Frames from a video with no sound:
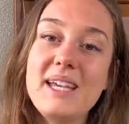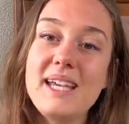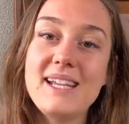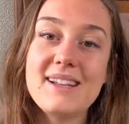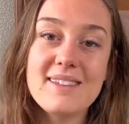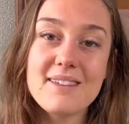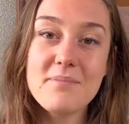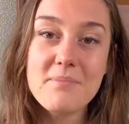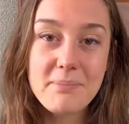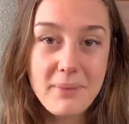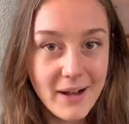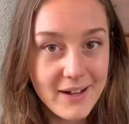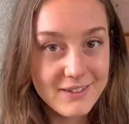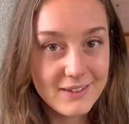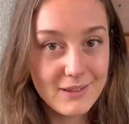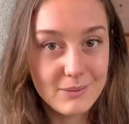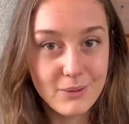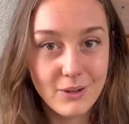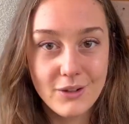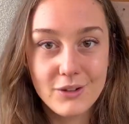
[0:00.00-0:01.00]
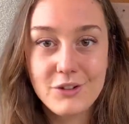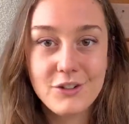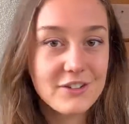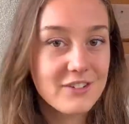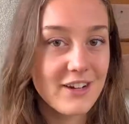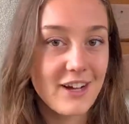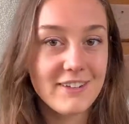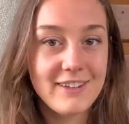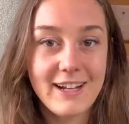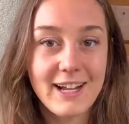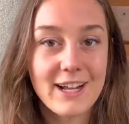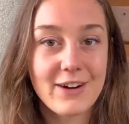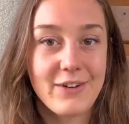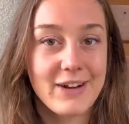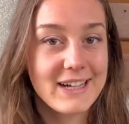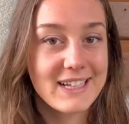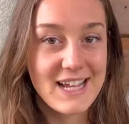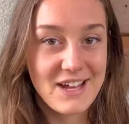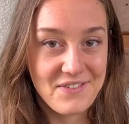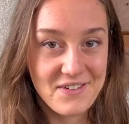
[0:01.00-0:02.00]
it's impossible, you're not in a
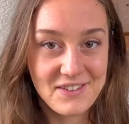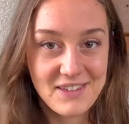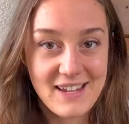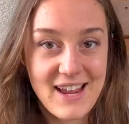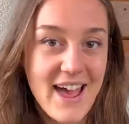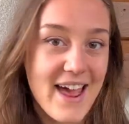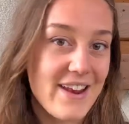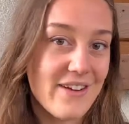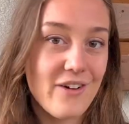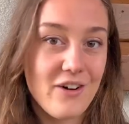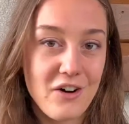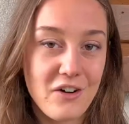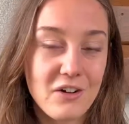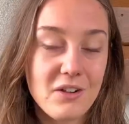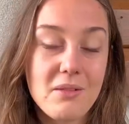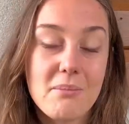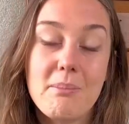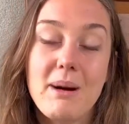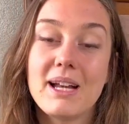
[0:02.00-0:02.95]
caloric deficit at all.